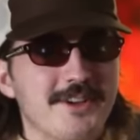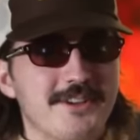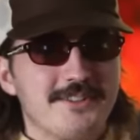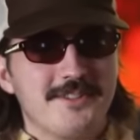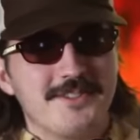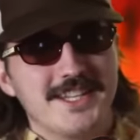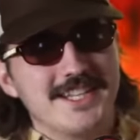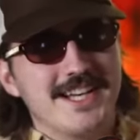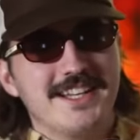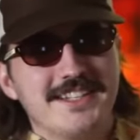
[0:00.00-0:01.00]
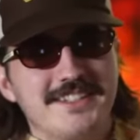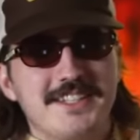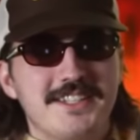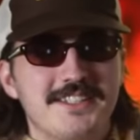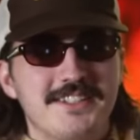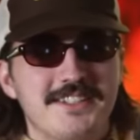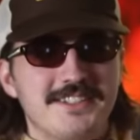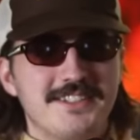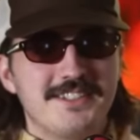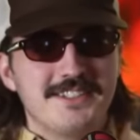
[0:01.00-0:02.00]
something. yeah, she
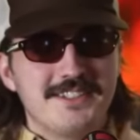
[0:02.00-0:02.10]
she